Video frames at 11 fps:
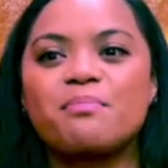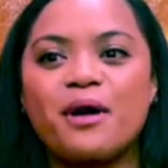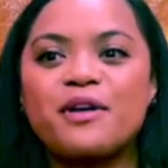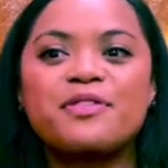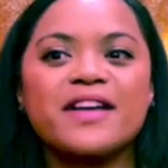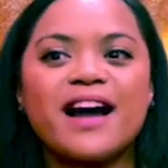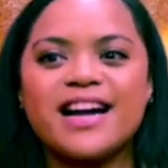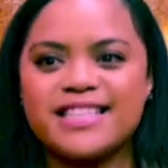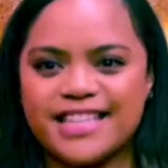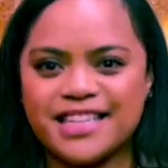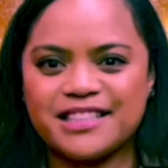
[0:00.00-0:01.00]
both the
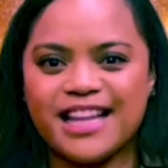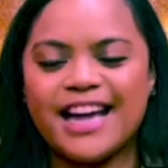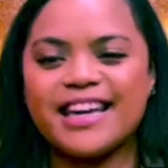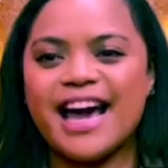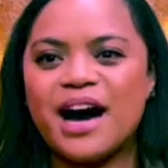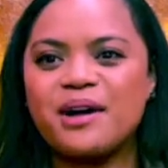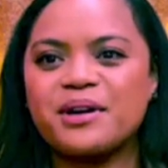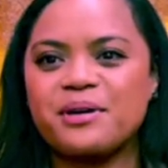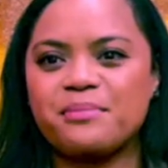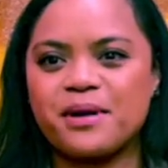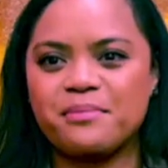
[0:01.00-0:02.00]
ideal and our
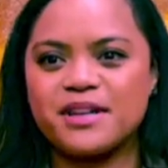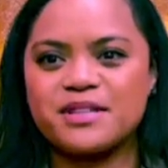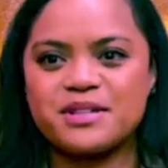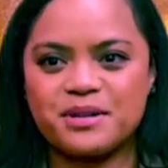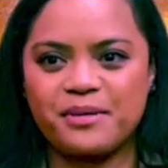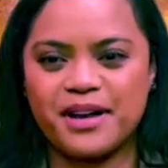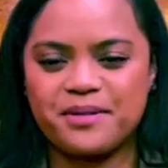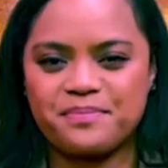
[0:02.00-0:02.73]
commitment to it.